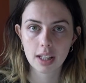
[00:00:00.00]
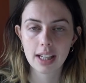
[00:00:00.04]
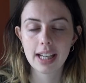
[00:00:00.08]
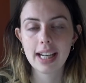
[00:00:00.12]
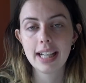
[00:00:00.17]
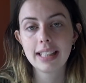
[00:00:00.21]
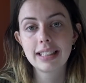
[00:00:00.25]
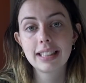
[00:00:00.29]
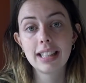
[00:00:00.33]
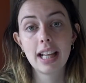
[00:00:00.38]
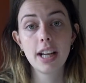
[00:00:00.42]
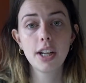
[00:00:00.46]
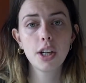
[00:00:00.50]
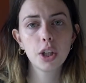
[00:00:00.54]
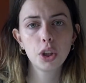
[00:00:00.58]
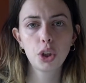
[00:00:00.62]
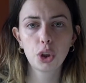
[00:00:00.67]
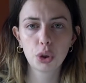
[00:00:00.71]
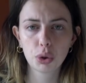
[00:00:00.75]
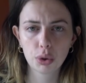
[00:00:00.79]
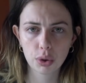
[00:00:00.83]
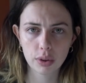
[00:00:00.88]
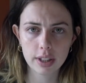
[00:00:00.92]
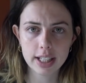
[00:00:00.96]
It's like a
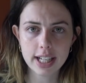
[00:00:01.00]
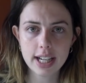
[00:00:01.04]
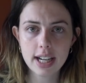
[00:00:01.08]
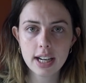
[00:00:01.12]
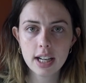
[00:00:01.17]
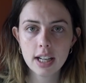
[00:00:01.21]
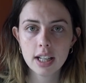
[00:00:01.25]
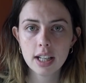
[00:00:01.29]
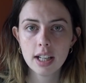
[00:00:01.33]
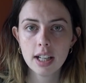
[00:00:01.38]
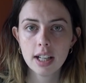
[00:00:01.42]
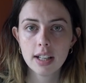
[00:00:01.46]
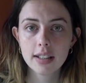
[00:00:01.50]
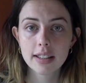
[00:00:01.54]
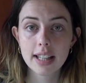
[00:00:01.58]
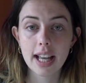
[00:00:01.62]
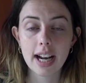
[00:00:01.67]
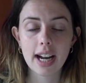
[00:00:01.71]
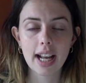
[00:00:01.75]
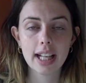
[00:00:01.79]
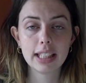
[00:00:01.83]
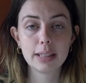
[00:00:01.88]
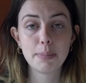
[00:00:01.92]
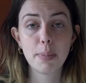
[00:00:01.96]
tree
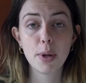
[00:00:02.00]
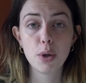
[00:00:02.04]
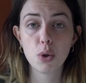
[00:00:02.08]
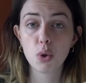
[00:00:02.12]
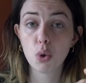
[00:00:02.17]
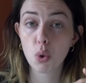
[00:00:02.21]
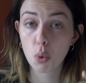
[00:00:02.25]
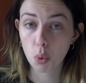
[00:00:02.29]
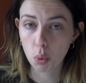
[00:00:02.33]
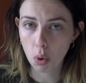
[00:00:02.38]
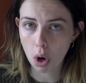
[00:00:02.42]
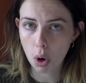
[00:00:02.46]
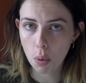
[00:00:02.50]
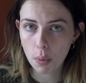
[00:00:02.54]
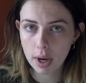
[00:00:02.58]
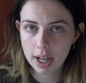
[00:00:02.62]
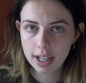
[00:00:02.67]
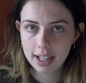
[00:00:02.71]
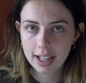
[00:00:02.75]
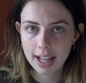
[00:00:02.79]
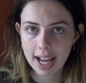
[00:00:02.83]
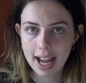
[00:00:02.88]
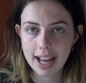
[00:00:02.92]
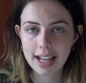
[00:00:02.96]
that has been
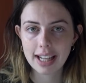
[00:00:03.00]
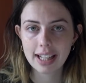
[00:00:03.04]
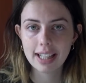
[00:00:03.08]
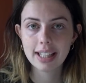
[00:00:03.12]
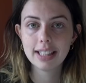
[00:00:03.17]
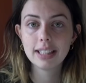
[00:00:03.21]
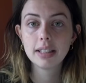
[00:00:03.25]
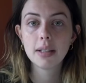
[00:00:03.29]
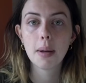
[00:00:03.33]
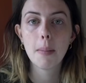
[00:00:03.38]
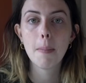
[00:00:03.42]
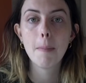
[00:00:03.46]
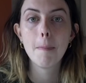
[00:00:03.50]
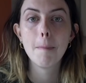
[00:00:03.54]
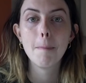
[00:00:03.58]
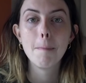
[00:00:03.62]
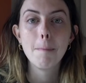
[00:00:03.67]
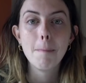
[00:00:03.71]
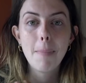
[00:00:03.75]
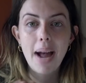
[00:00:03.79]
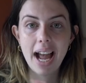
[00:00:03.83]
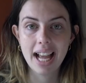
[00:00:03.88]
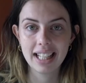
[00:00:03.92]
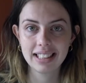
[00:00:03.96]
growing and it is
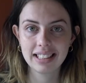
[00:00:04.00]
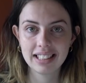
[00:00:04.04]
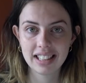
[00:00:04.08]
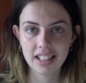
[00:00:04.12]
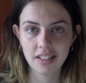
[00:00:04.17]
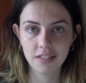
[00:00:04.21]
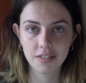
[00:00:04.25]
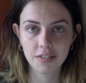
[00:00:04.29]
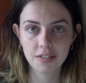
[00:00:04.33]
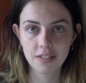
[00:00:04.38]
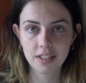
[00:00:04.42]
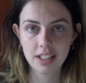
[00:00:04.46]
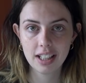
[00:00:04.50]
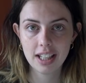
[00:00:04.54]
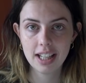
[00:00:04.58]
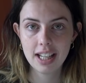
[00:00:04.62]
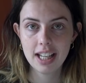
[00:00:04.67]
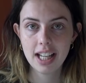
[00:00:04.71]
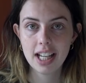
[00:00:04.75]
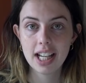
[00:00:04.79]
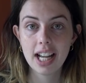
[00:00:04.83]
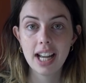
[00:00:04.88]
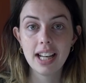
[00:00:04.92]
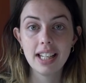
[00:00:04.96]
massive.
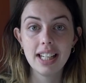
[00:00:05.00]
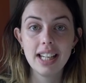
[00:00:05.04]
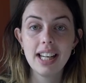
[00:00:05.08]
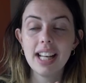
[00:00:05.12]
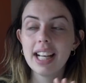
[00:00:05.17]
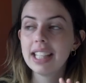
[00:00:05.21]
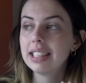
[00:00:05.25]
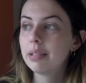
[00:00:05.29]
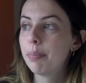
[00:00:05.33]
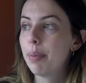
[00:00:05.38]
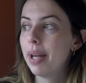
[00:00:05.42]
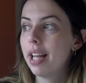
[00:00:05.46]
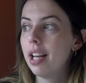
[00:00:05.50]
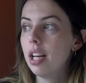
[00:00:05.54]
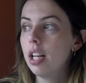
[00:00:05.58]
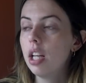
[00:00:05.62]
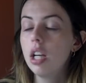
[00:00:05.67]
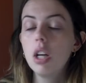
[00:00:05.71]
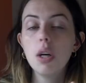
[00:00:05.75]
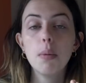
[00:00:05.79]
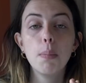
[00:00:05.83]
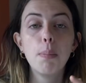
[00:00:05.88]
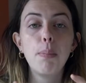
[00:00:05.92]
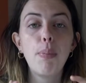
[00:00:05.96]
And it has
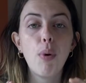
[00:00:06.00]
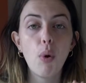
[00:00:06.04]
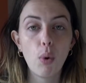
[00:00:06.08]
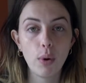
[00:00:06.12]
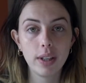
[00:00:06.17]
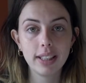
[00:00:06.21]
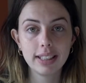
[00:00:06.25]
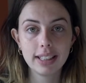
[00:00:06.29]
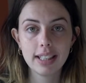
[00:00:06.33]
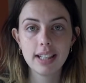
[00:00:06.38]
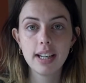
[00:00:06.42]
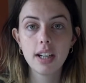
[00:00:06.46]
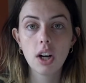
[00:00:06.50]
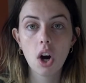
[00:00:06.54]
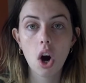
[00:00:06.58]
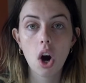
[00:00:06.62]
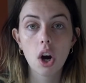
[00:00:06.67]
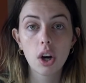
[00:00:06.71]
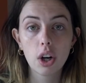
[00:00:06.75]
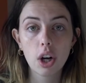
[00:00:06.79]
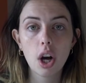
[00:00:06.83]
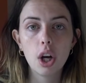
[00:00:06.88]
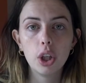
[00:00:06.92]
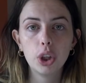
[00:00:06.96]
been poisoning
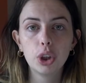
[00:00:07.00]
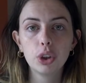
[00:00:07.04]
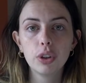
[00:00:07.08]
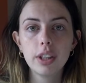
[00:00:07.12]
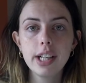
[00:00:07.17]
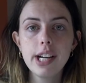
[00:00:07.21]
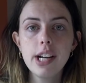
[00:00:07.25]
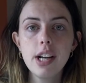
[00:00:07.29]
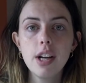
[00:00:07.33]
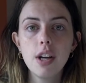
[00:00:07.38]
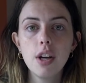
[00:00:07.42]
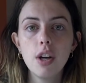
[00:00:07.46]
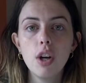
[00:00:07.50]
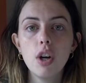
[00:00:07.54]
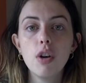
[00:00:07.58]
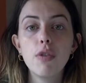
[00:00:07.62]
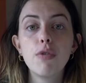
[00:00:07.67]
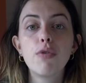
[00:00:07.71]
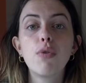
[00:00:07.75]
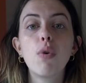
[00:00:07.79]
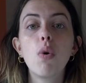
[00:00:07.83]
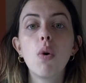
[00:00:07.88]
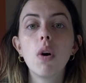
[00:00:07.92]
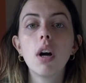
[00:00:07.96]
our country
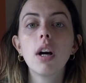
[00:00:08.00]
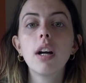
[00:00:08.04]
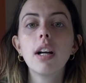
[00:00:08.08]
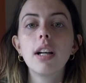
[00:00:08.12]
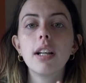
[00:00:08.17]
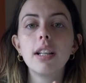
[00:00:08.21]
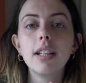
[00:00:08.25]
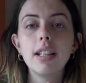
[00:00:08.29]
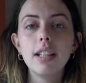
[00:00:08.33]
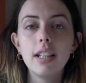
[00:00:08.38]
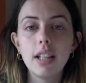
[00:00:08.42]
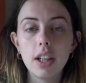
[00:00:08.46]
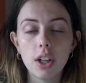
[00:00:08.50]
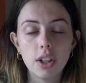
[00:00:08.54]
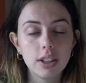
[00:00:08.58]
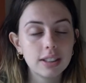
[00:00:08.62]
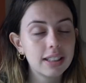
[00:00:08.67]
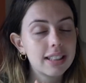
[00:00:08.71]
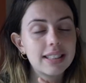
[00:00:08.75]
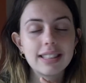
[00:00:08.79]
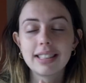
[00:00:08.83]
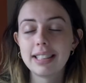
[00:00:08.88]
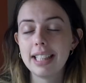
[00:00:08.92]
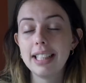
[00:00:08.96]
for
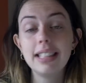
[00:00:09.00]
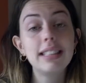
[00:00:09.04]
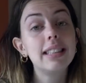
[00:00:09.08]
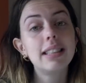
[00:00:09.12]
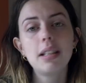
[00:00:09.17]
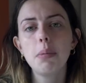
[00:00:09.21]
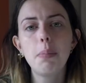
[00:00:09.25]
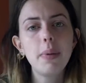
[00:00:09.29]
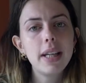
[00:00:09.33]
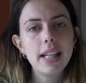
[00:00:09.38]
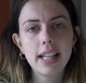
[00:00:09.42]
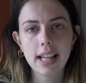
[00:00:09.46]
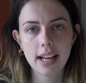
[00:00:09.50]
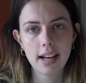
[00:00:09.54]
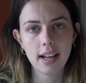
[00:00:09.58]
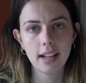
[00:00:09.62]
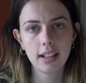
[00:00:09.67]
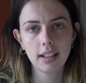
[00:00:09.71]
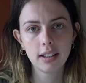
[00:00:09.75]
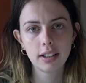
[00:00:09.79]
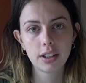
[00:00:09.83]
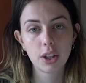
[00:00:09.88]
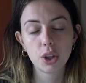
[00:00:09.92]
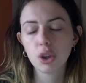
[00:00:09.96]
years, since the
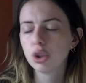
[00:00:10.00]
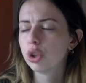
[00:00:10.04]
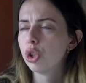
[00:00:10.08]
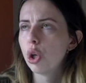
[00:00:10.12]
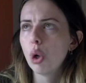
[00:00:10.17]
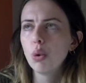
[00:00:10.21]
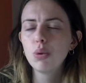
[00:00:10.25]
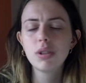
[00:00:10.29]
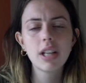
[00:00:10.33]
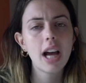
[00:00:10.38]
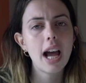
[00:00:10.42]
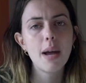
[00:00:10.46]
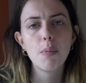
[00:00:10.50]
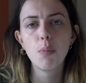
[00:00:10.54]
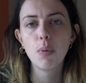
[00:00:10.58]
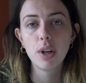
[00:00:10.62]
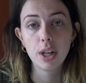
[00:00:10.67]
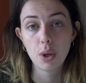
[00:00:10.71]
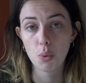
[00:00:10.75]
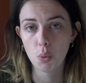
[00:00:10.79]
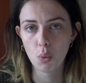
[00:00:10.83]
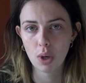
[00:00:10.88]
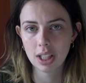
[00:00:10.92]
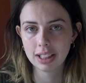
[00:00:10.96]
beginning. There's no time
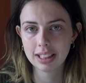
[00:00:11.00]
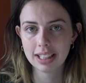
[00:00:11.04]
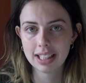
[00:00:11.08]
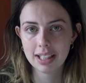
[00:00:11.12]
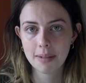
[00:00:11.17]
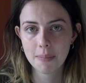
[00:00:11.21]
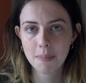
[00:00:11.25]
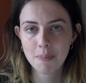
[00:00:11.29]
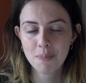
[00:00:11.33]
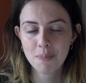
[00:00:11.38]
when it wasn't.